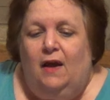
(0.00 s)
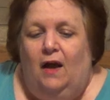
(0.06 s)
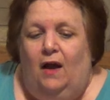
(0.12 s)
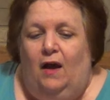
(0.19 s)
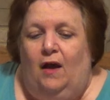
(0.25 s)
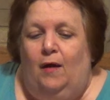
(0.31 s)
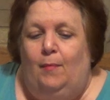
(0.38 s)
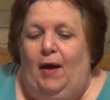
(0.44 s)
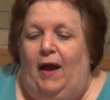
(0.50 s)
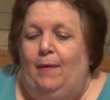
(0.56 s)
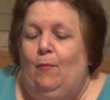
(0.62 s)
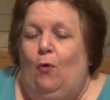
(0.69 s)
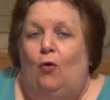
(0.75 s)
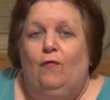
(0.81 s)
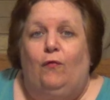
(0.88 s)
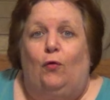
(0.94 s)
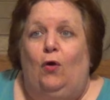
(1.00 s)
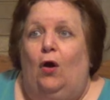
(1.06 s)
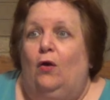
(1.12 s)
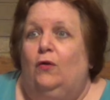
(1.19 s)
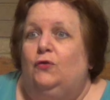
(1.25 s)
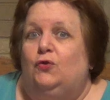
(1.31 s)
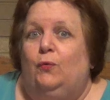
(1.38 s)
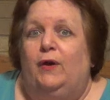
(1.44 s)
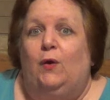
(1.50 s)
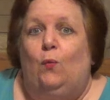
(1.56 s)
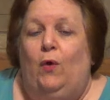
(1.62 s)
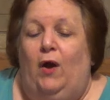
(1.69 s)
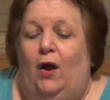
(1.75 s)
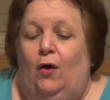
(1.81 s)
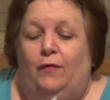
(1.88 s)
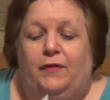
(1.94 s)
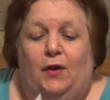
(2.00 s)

I'm overall doing well.